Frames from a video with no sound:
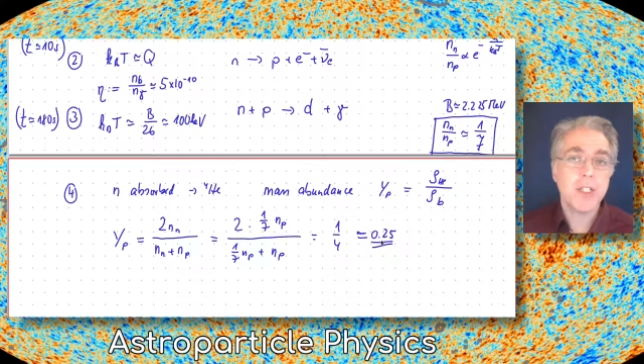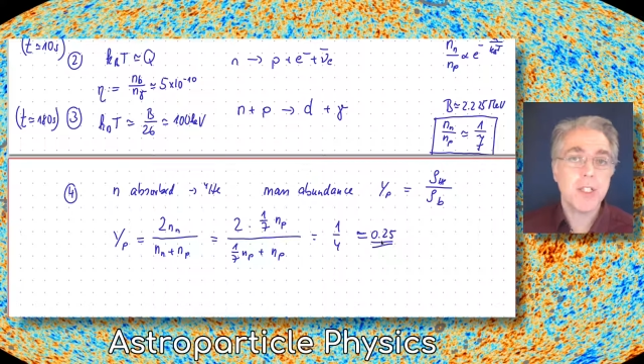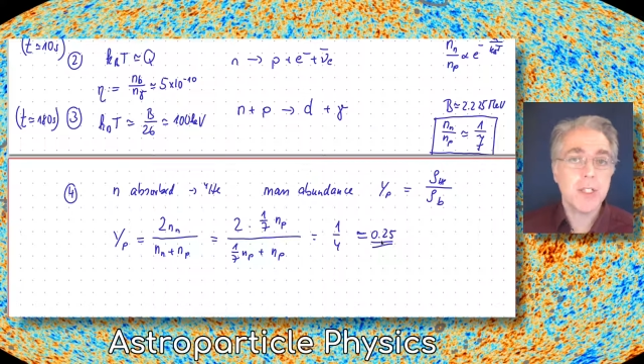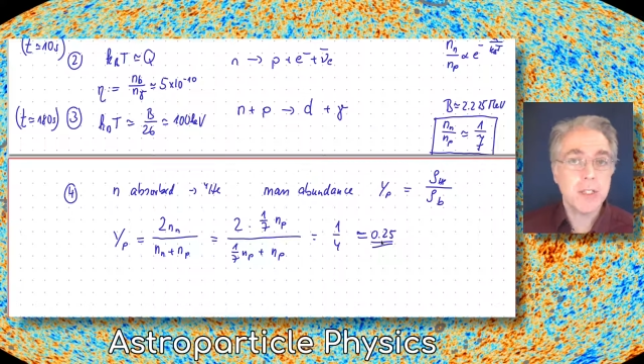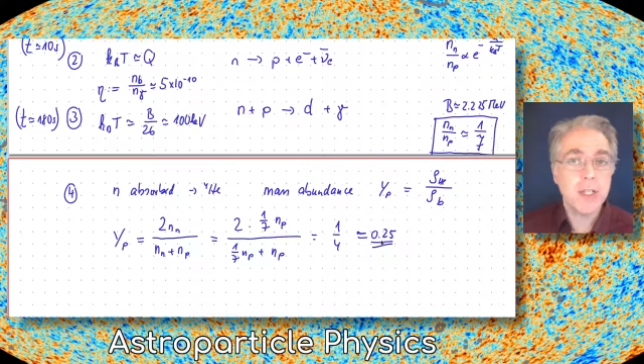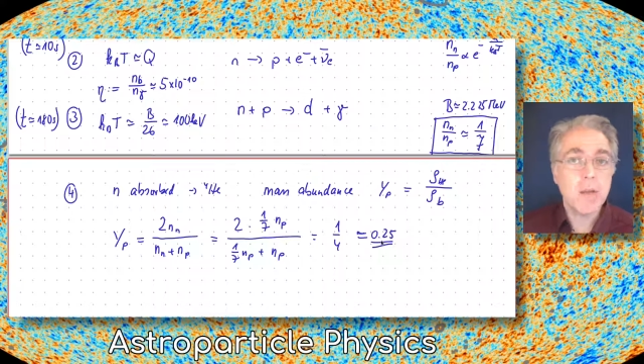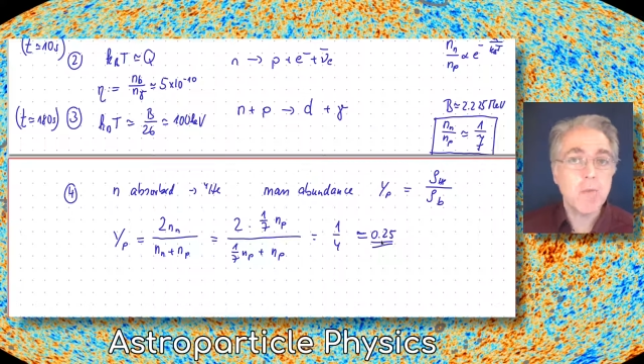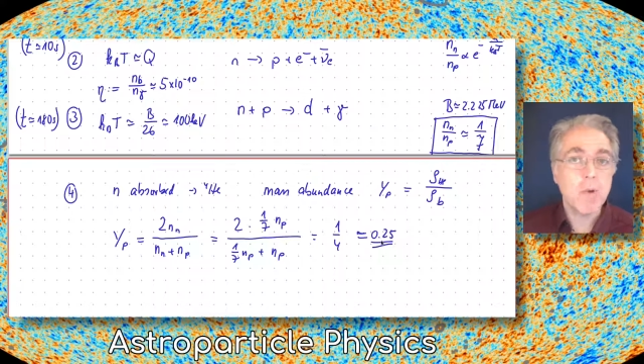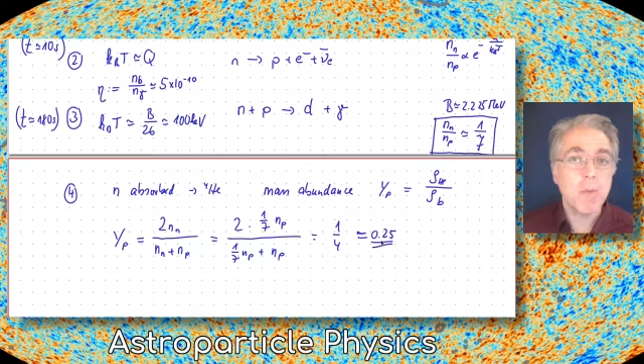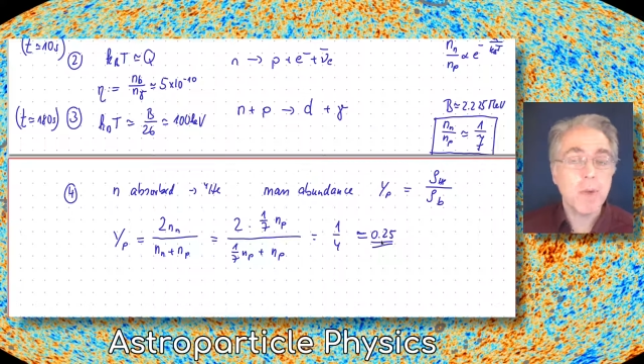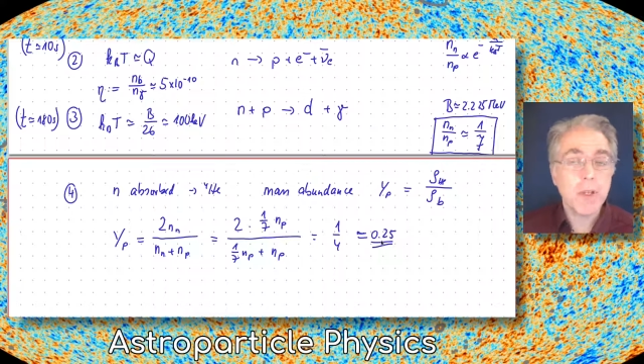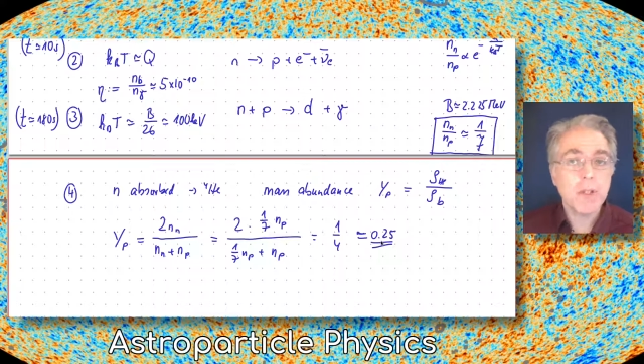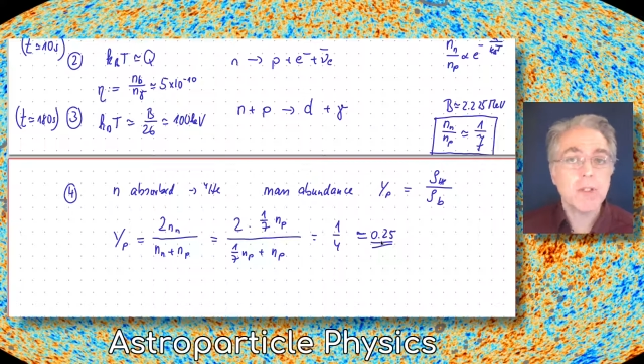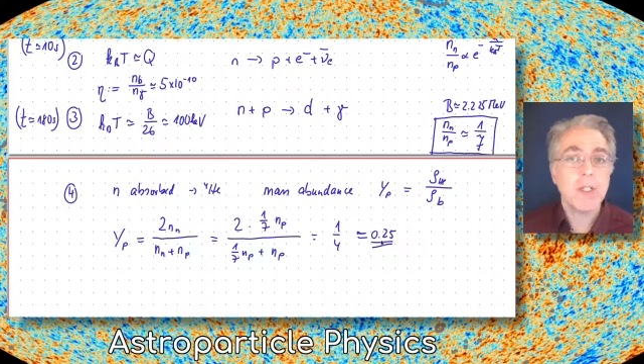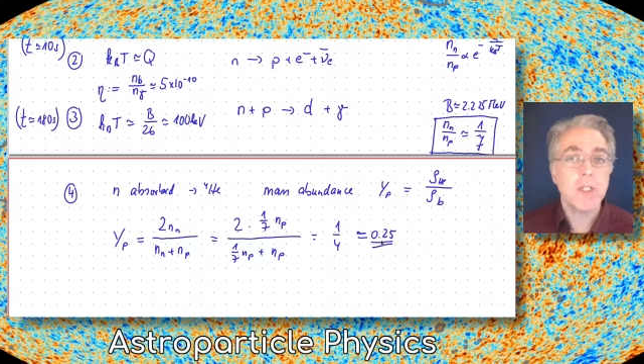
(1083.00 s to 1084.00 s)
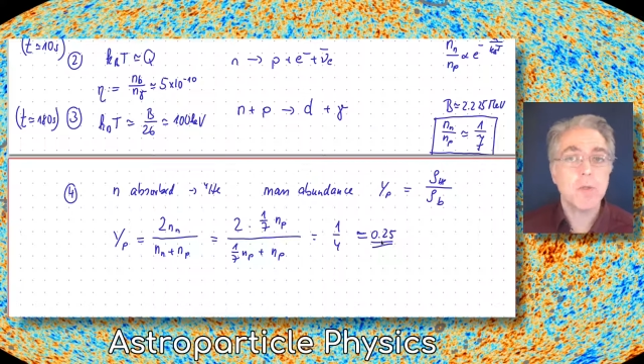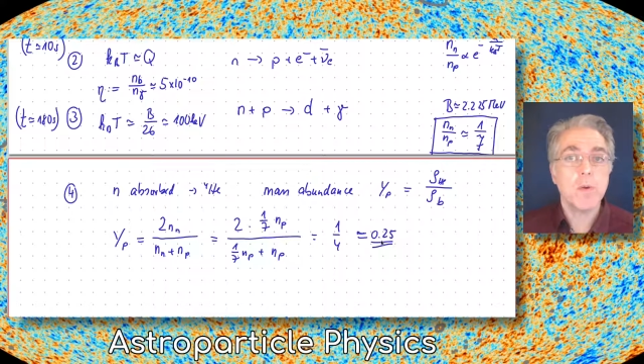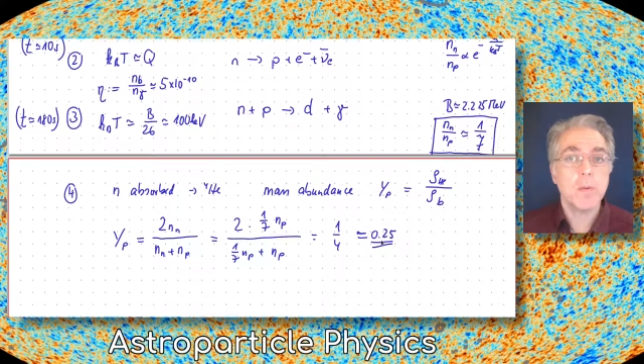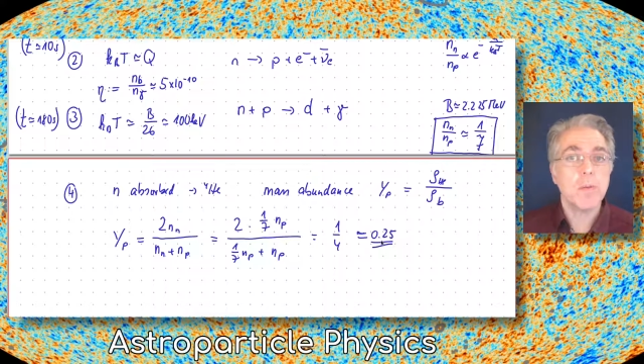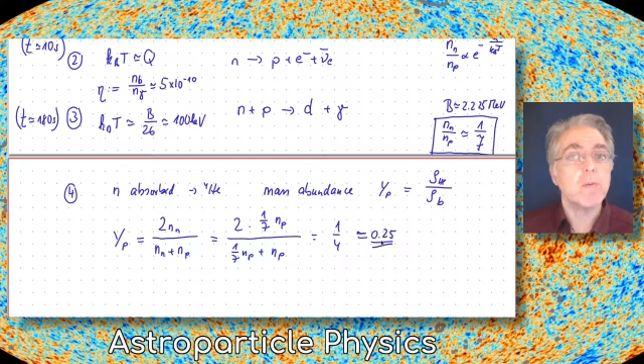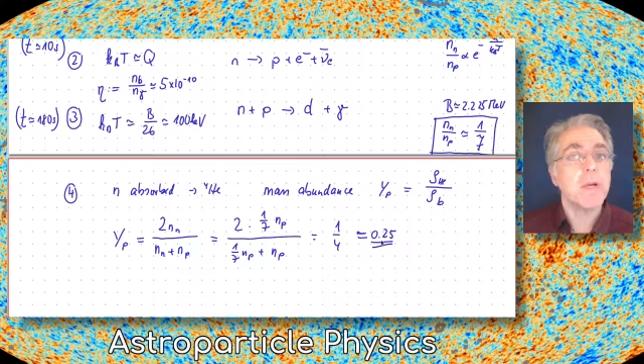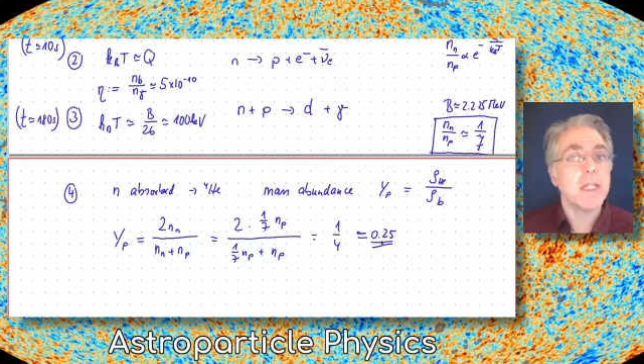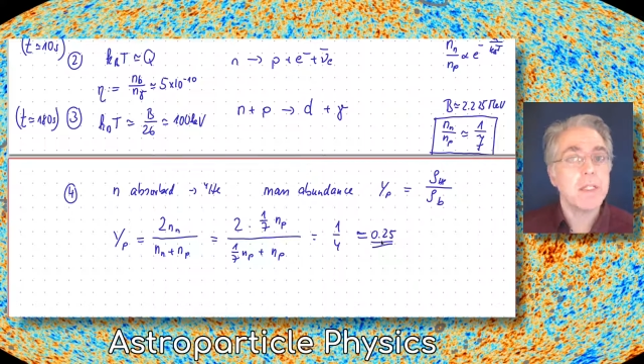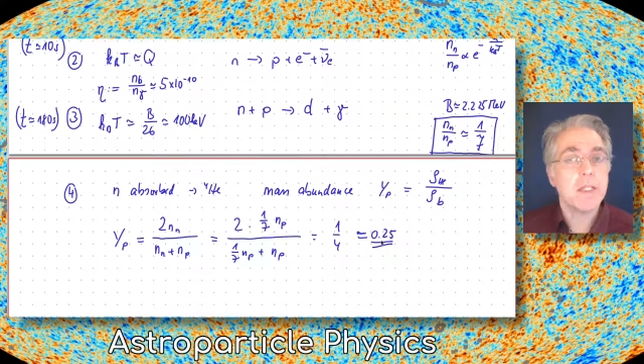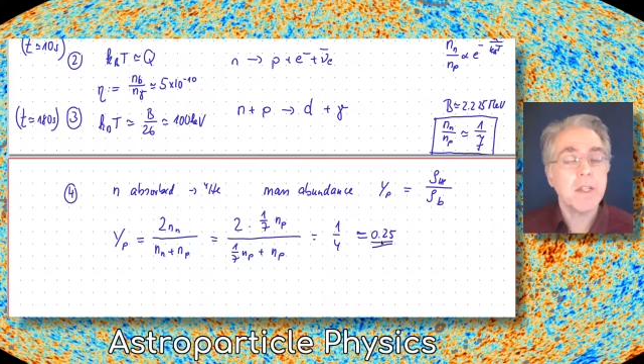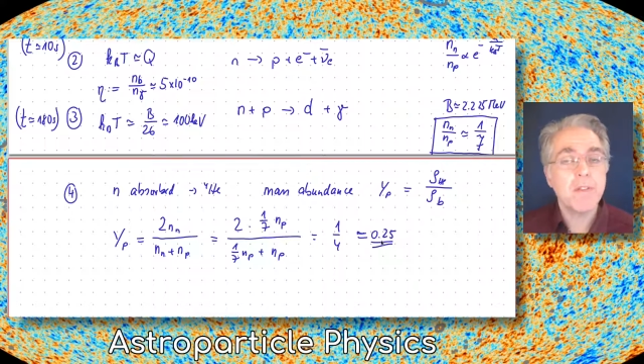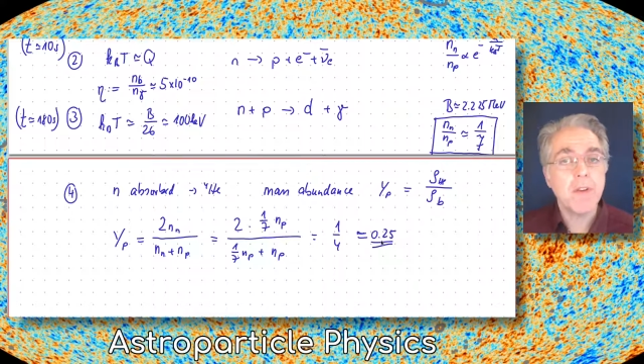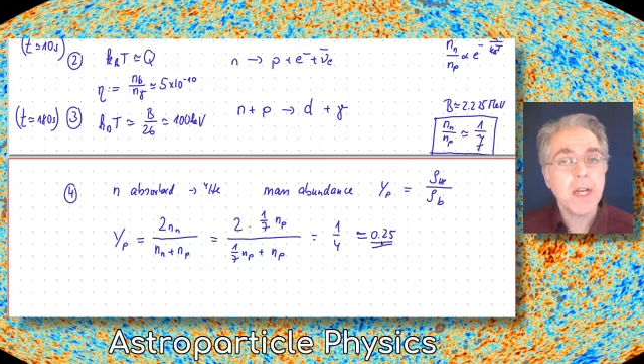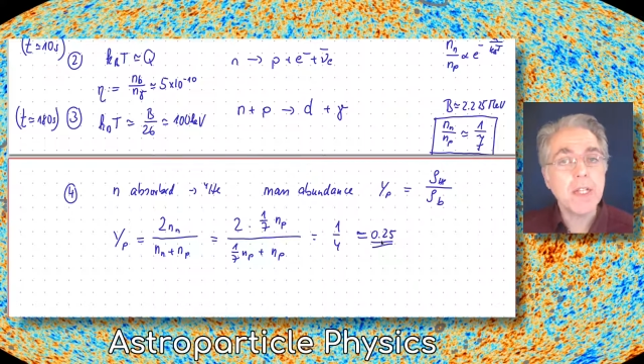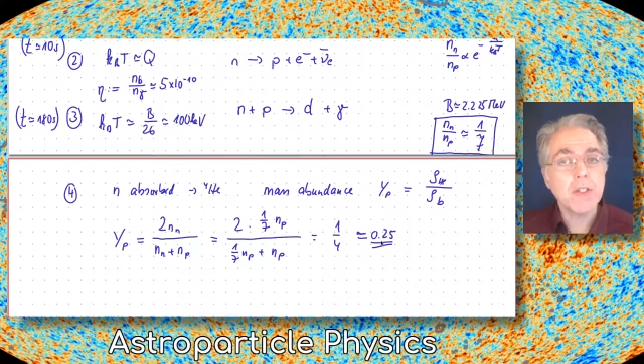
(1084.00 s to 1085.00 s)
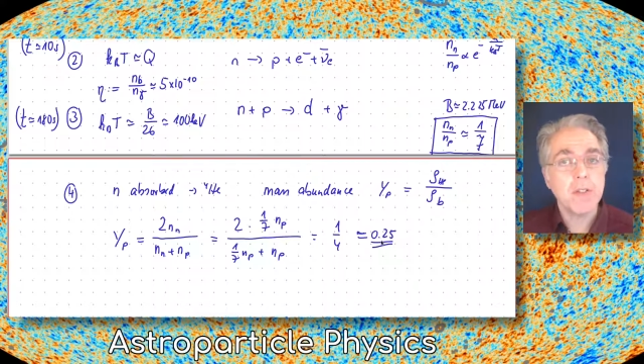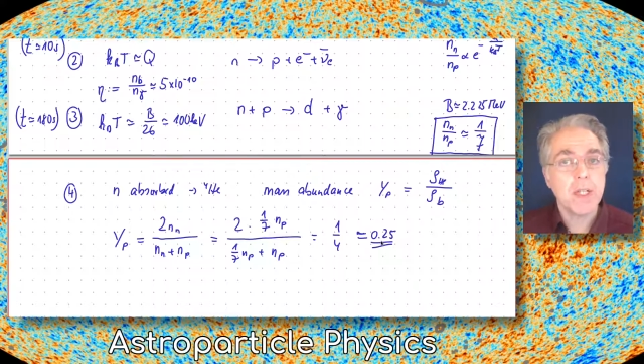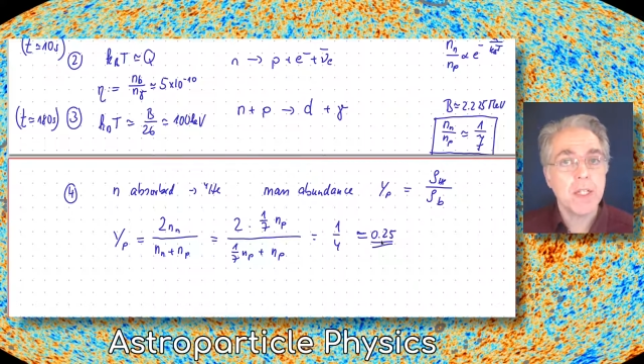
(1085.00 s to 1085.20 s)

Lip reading: number because that's what we basically find today.